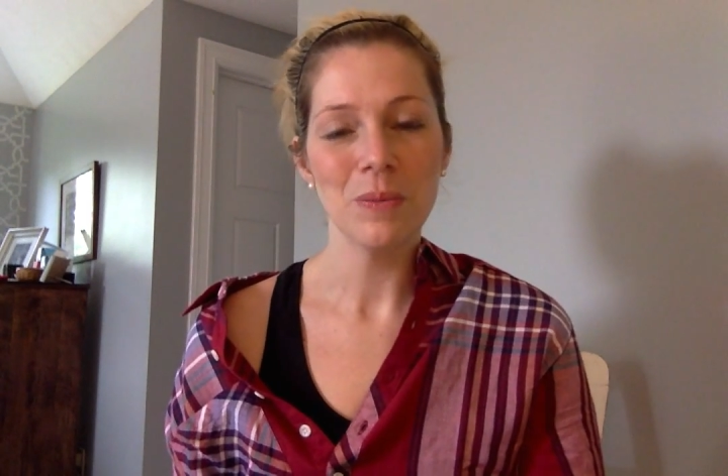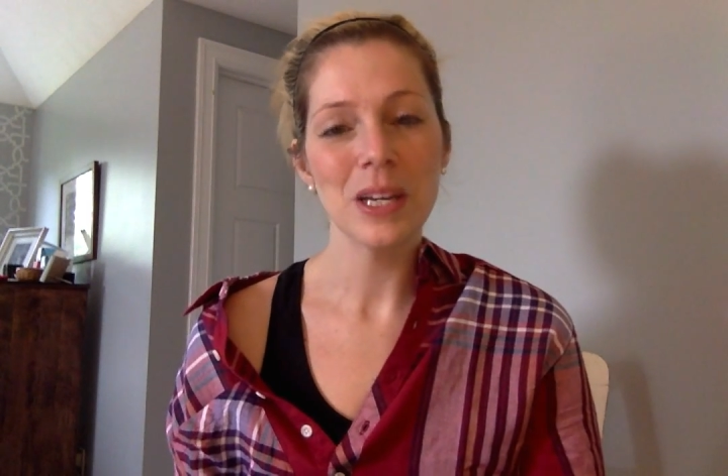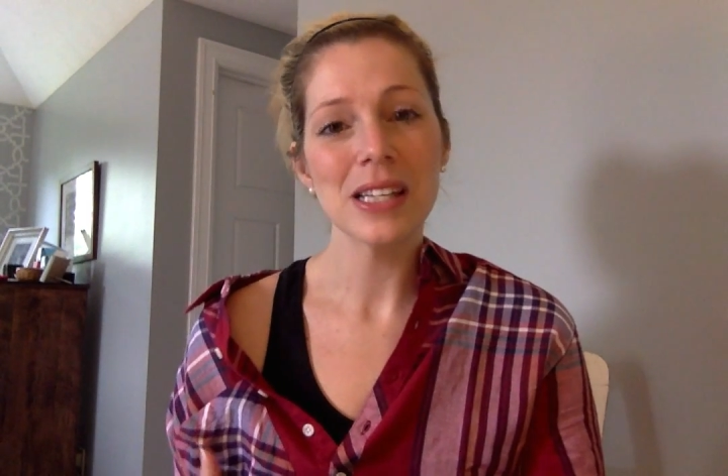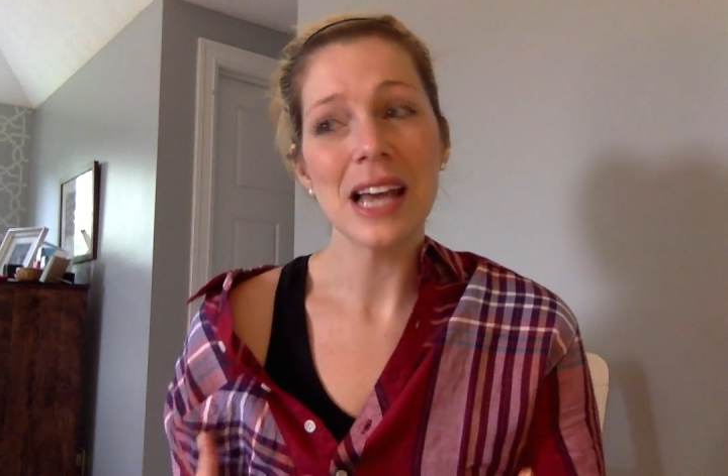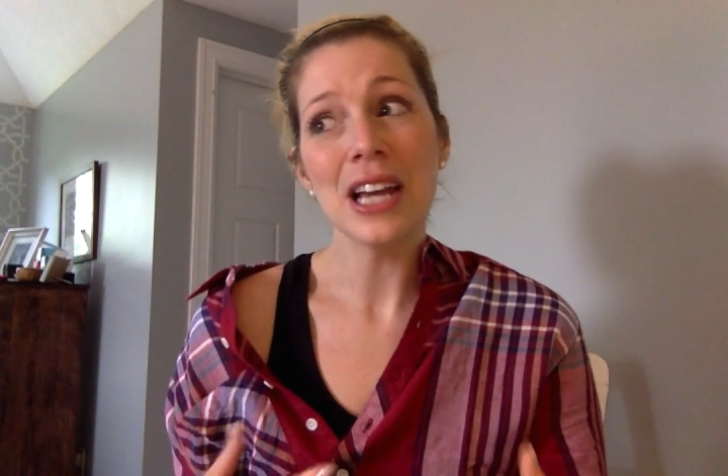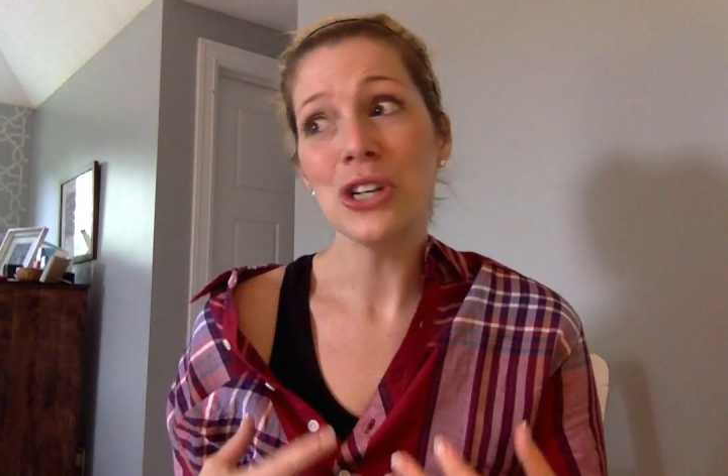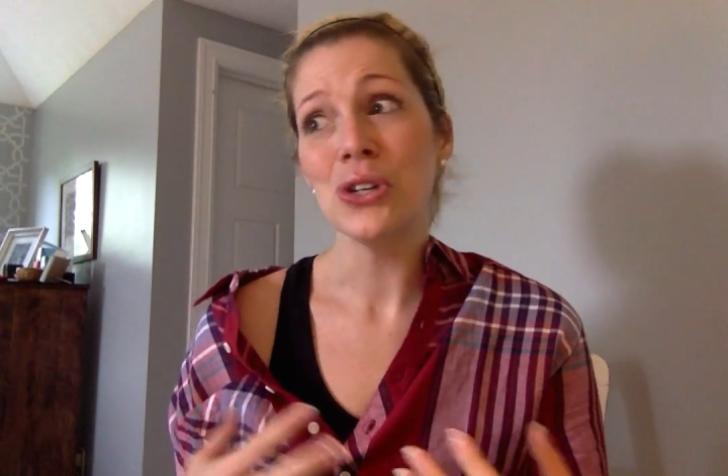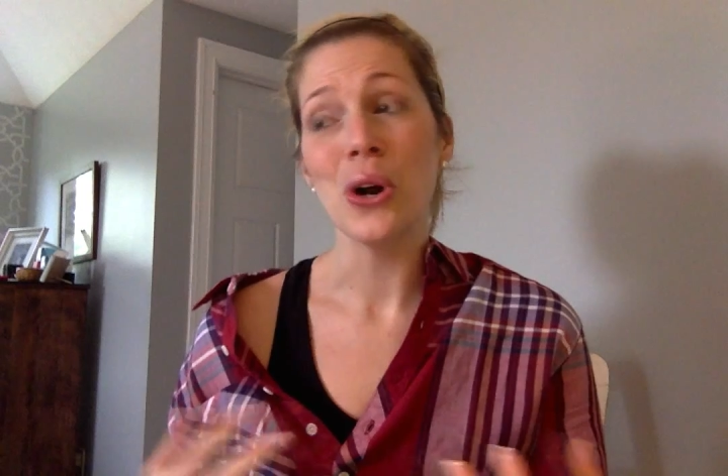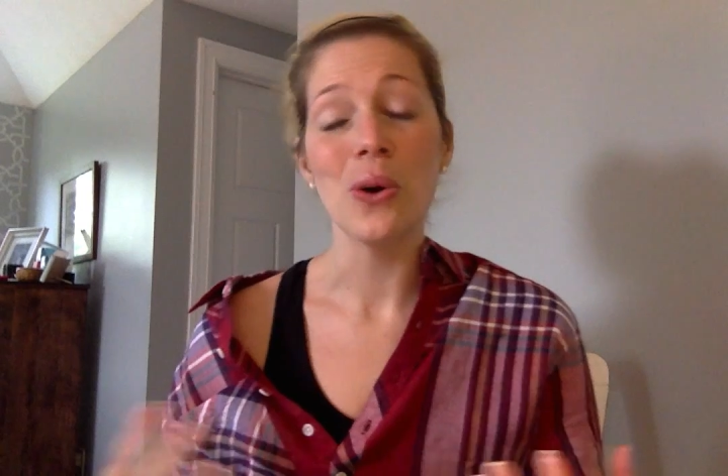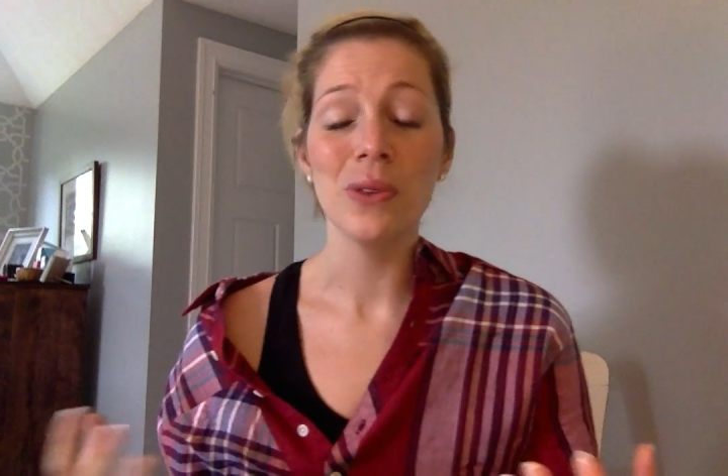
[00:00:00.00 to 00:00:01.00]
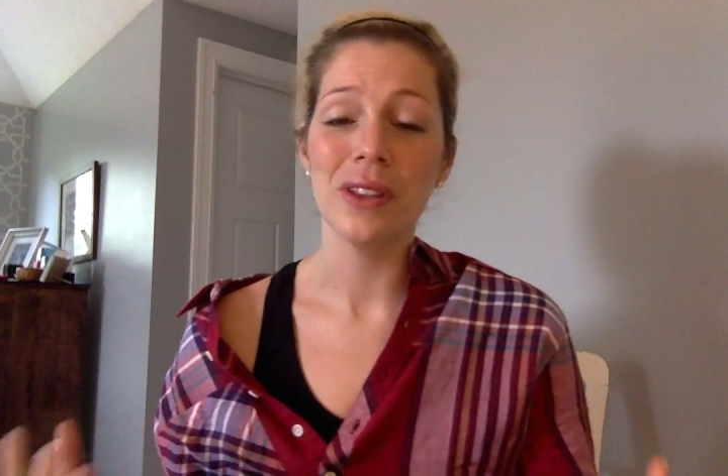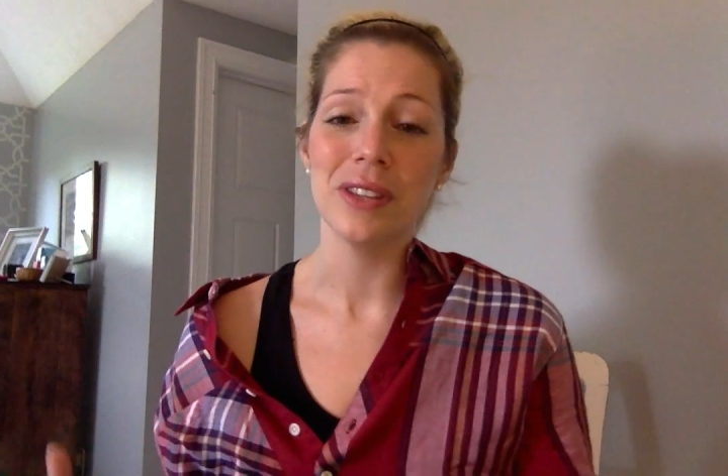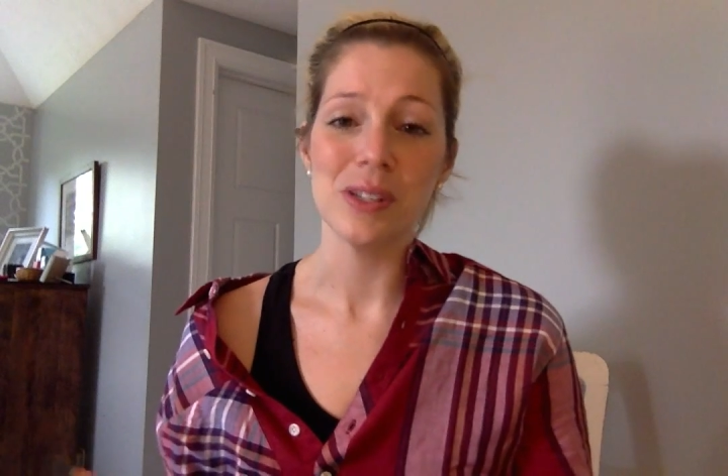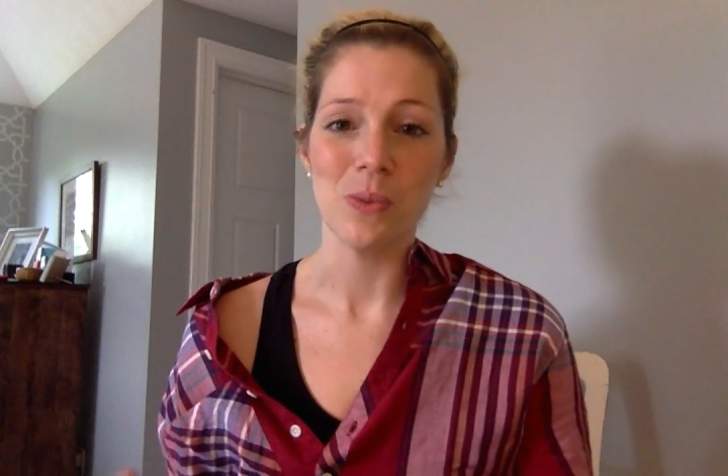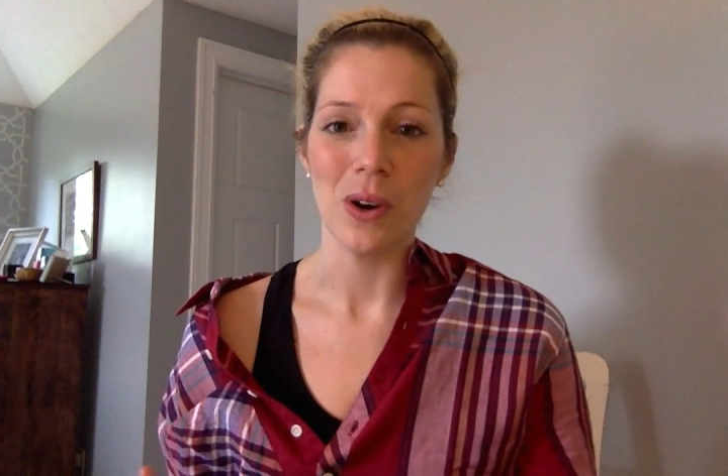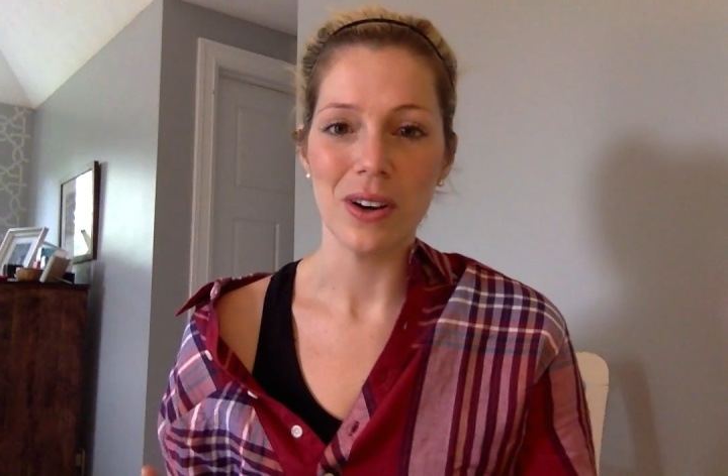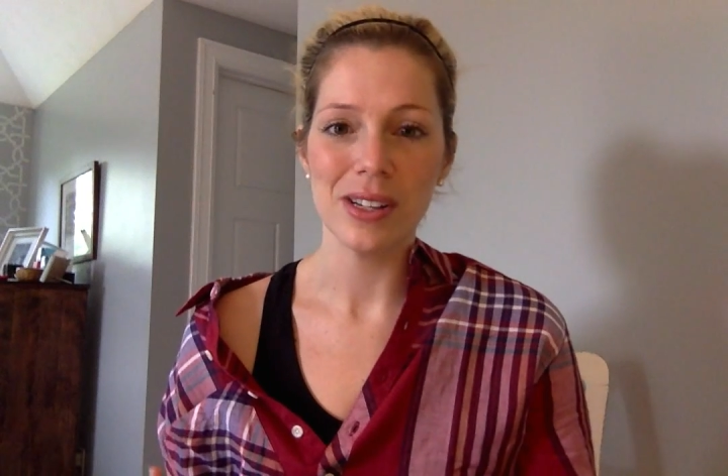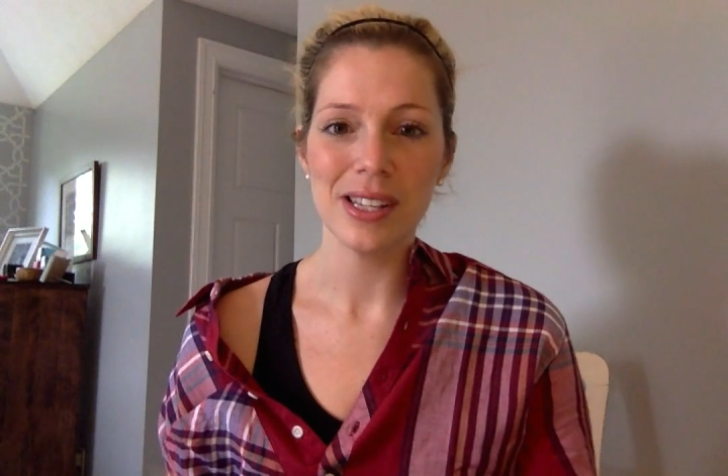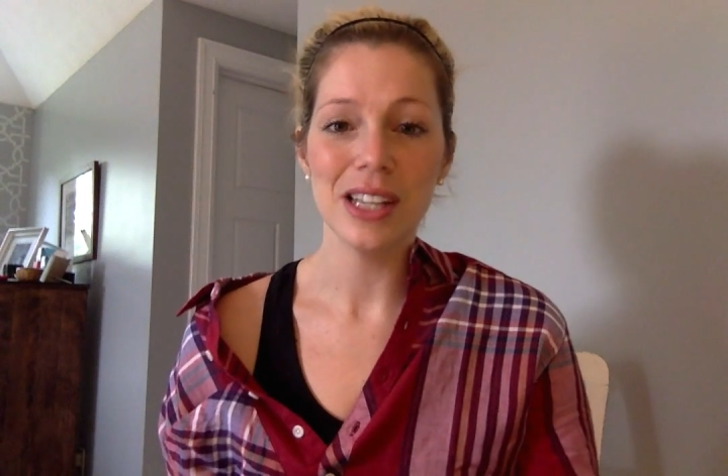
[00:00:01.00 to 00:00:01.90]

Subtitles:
because I know that this works.